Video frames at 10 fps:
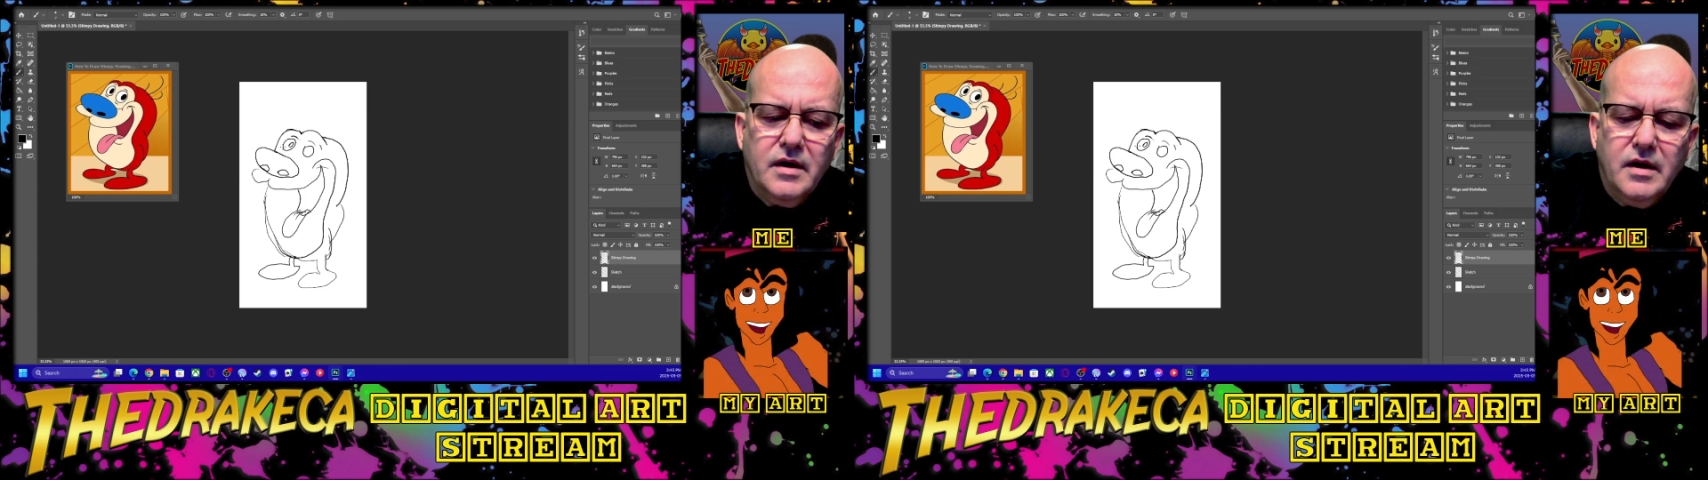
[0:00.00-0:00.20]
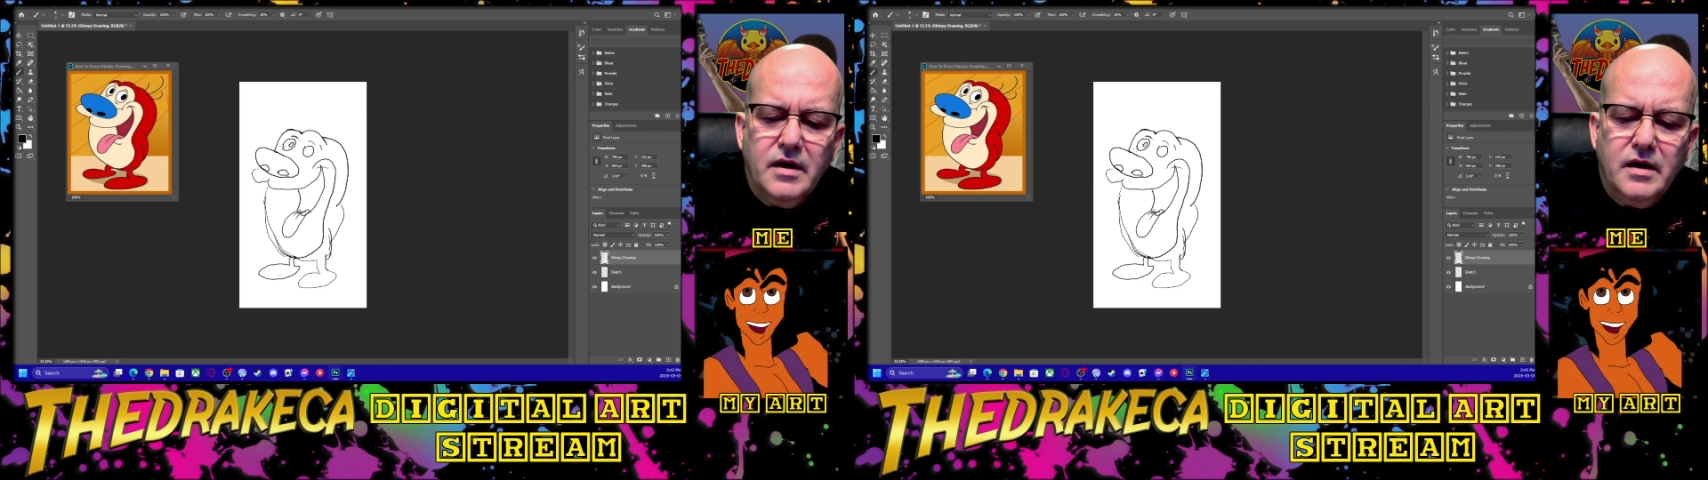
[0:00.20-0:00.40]

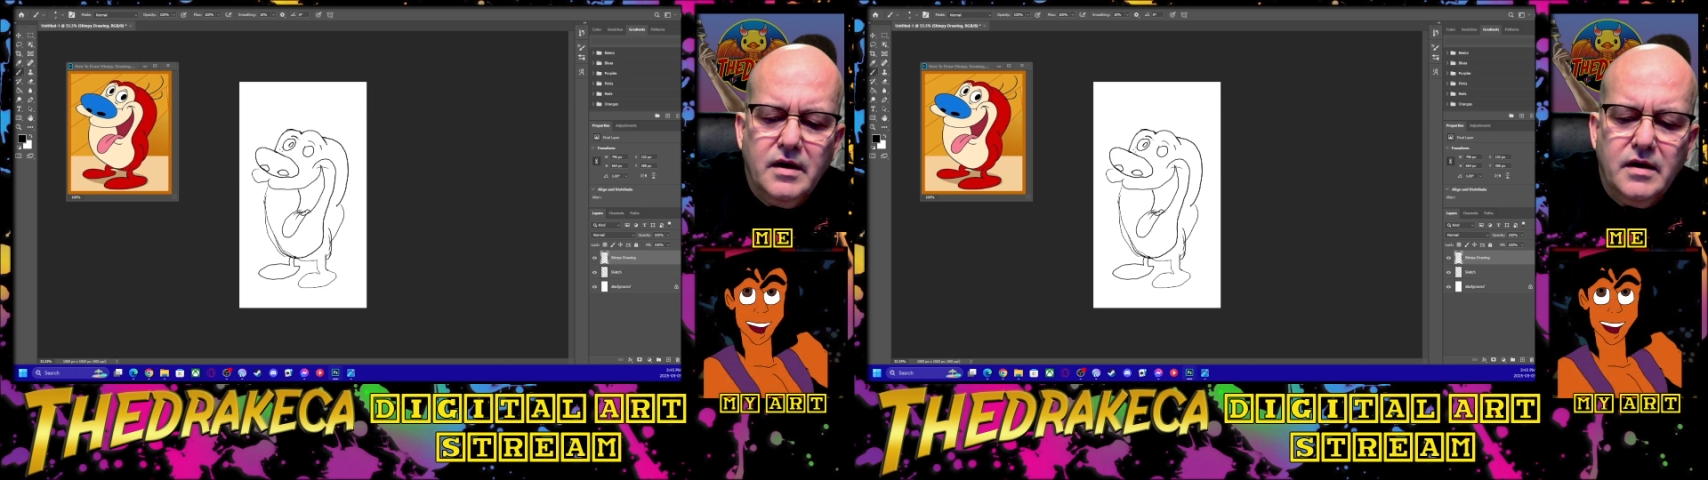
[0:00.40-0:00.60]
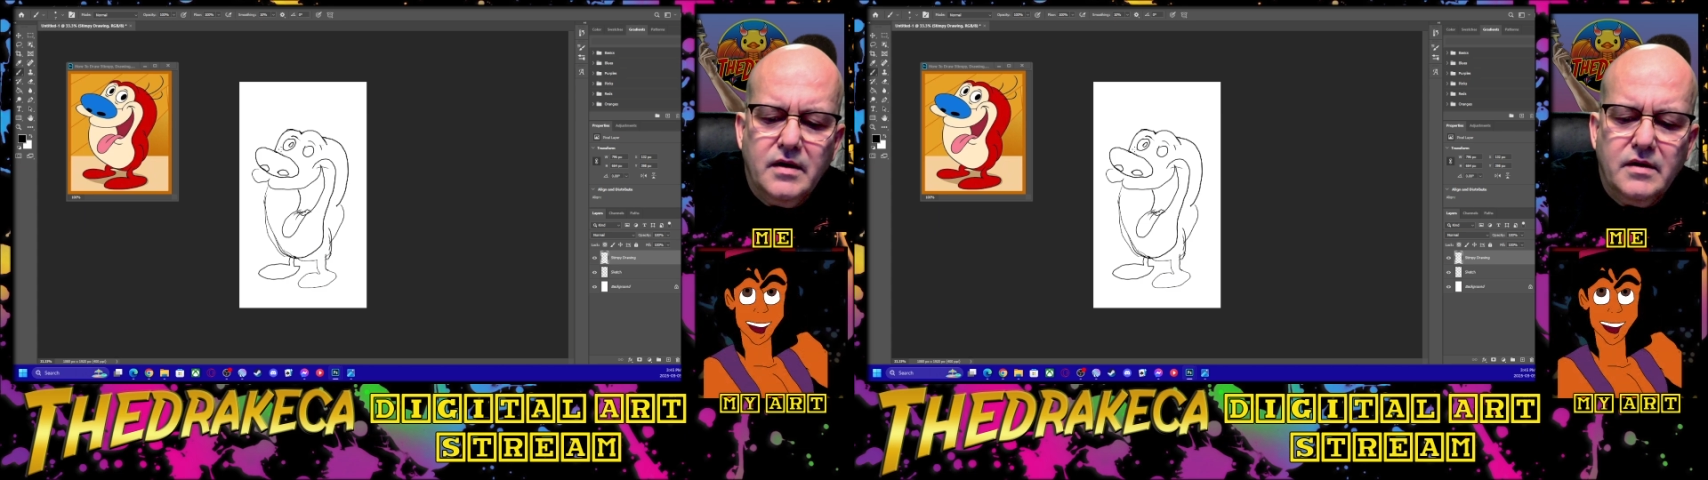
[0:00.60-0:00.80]

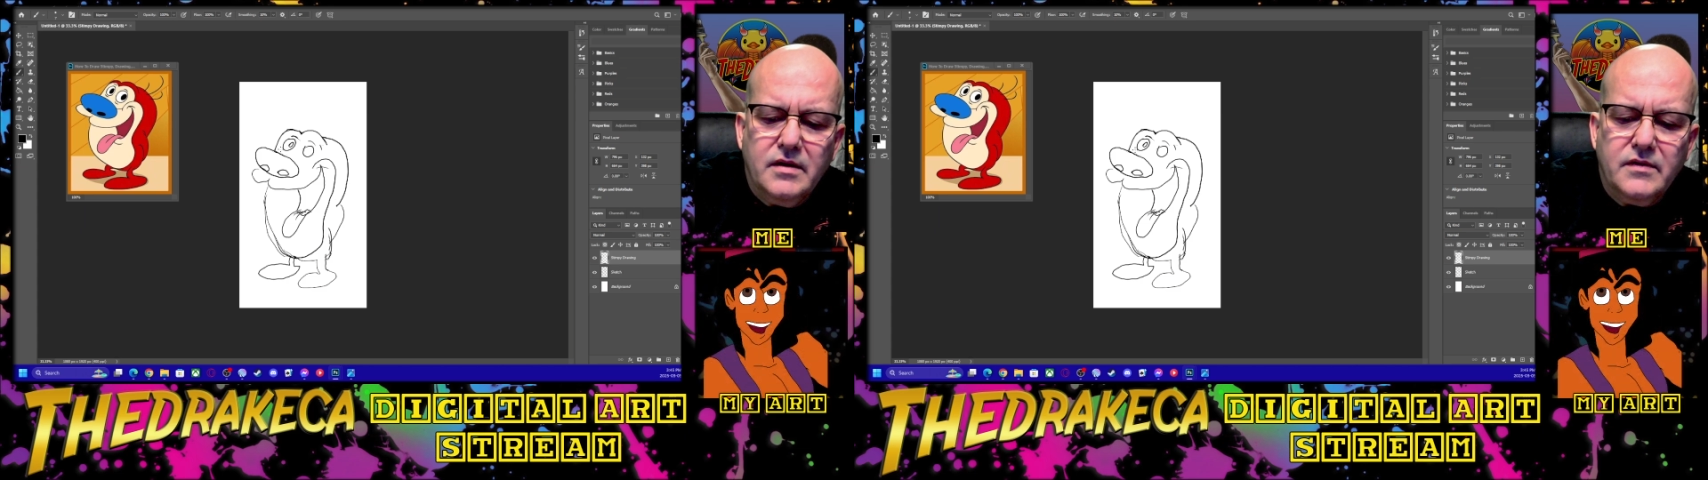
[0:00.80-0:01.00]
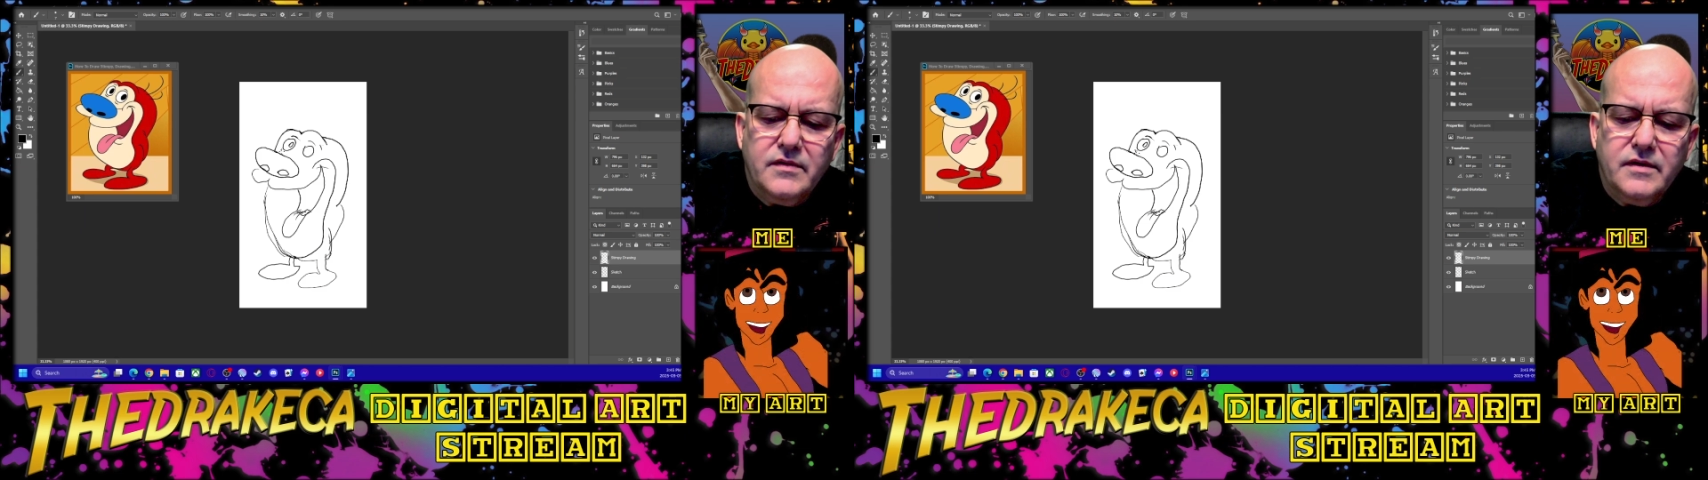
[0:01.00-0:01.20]
And
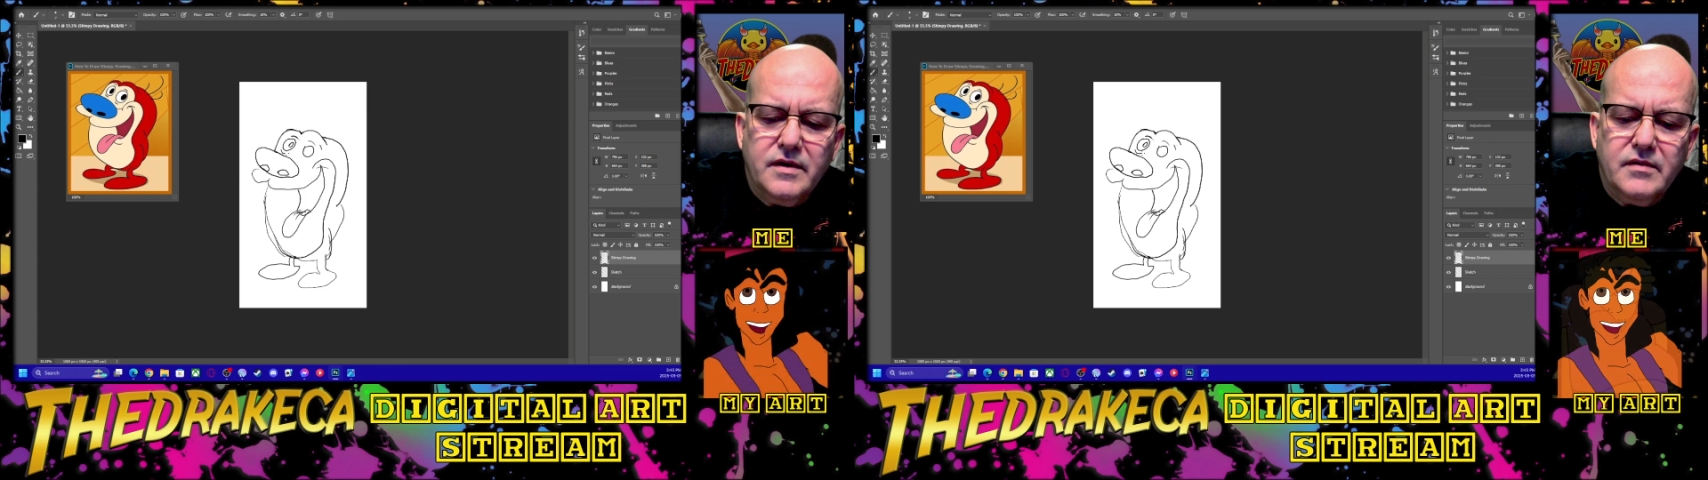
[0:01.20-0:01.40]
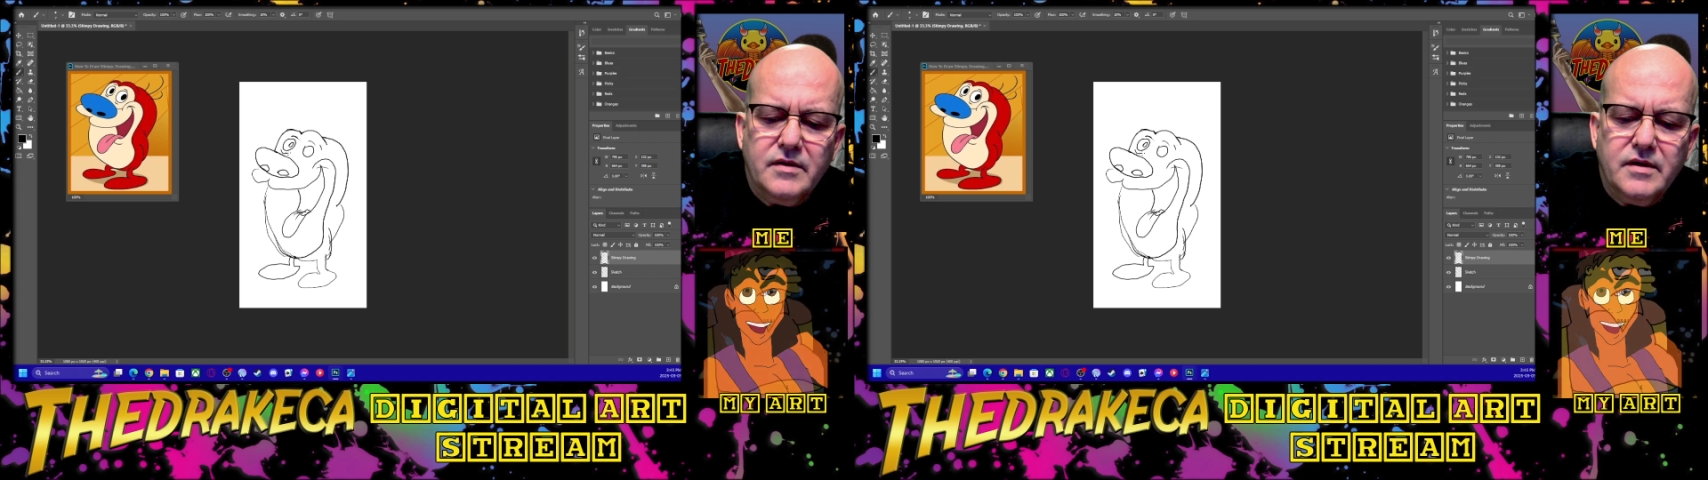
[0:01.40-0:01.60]
this
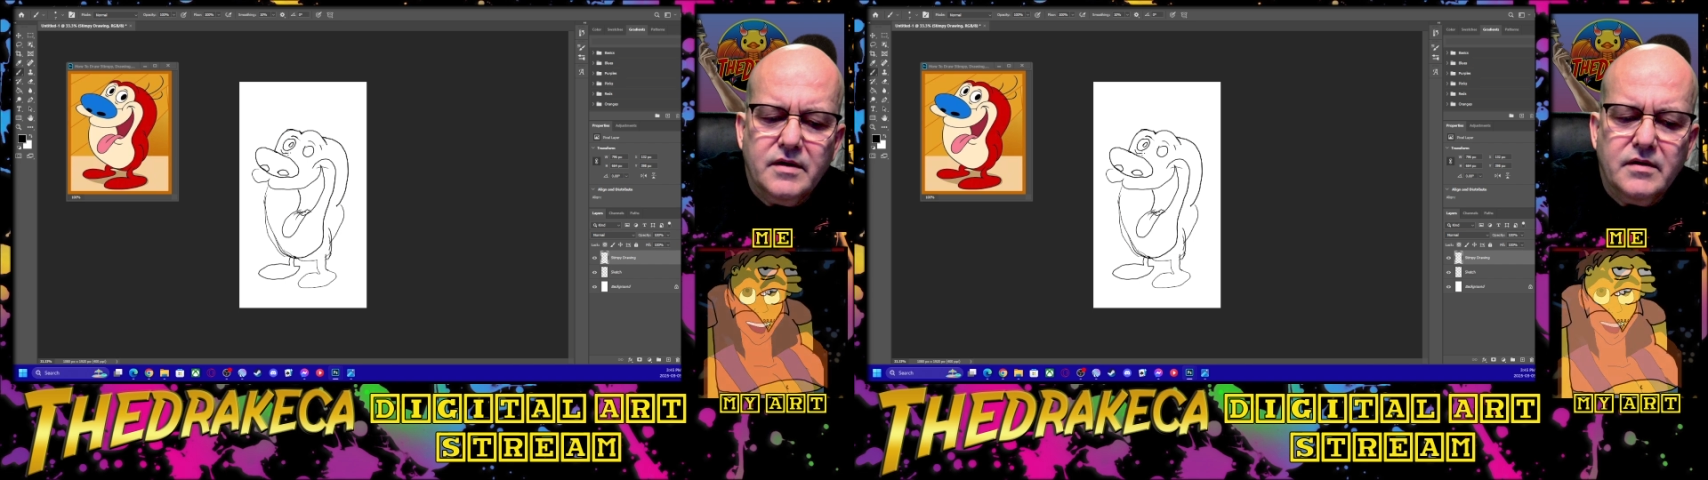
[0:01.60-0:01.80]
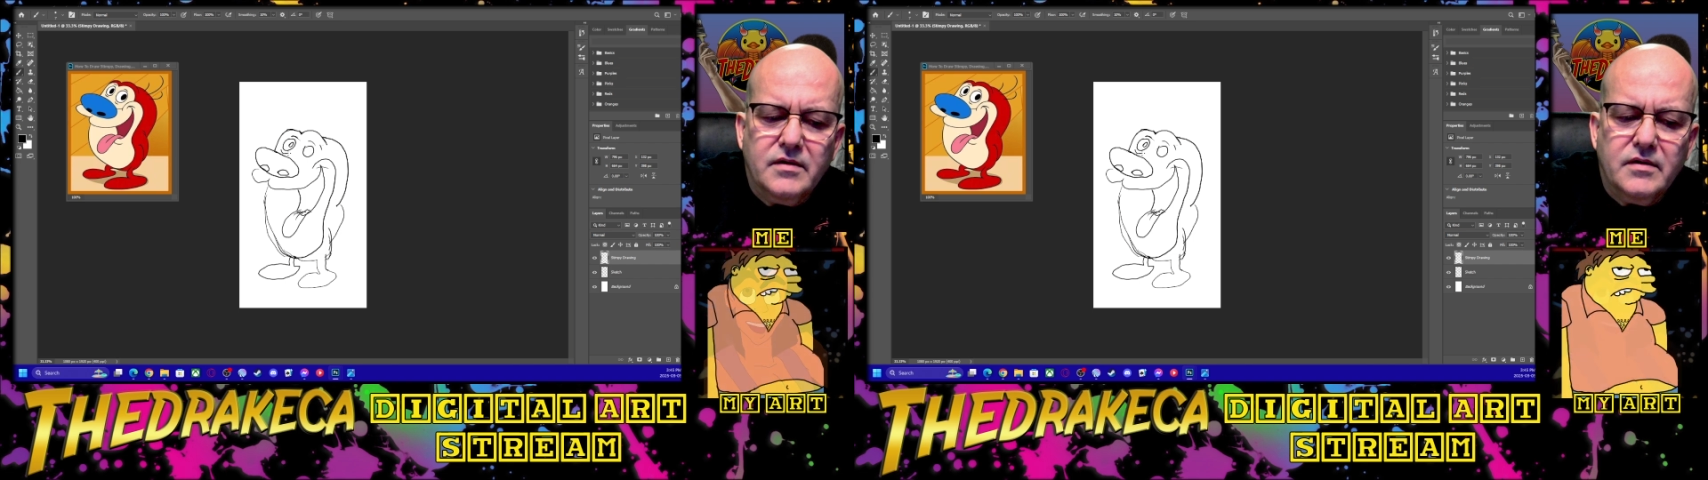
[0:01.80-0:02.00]
down
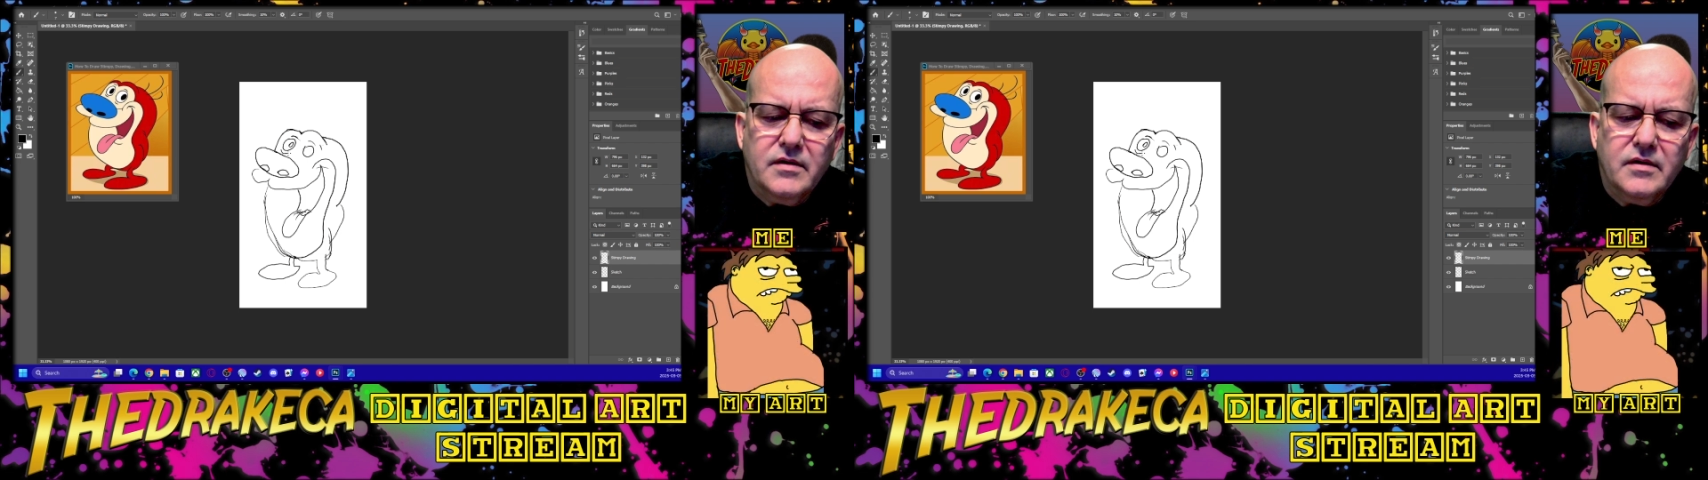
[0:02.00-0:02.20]
here